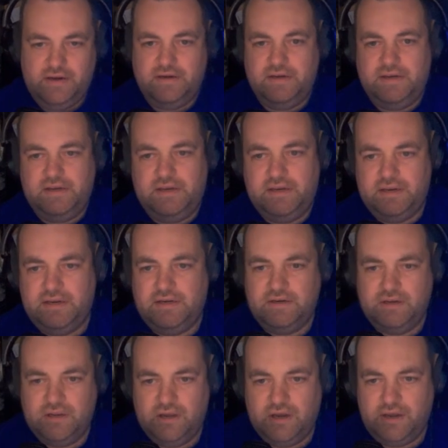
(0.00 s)

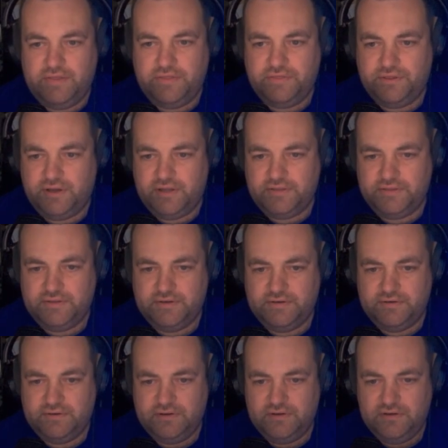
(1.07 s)
then I thought
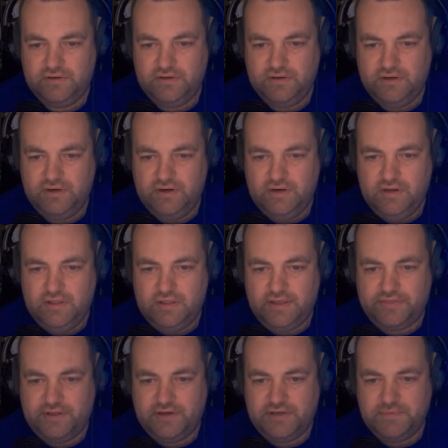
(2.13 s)

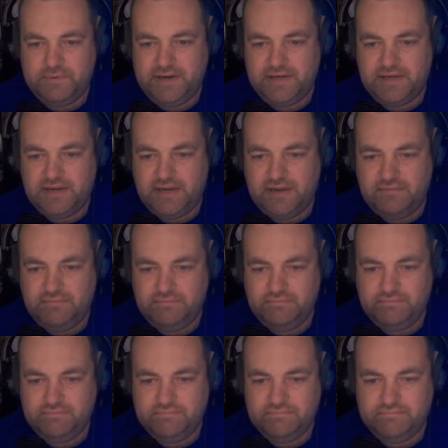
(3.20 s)
there's a big
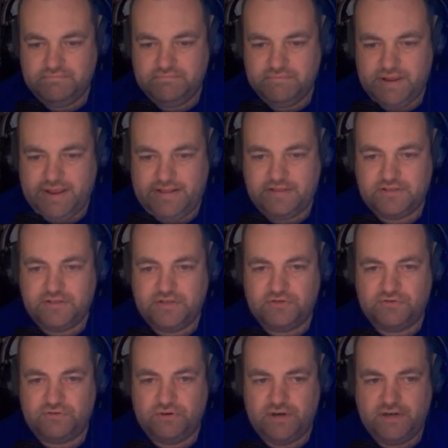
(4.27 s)
town, it's
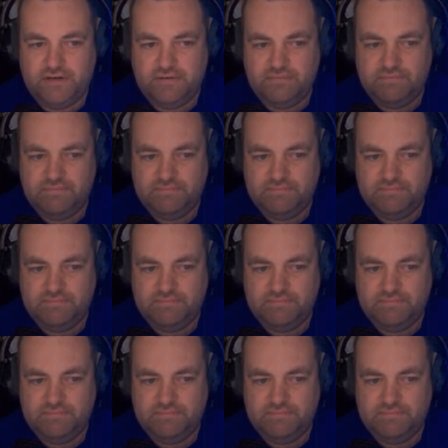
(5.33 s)
destroyed.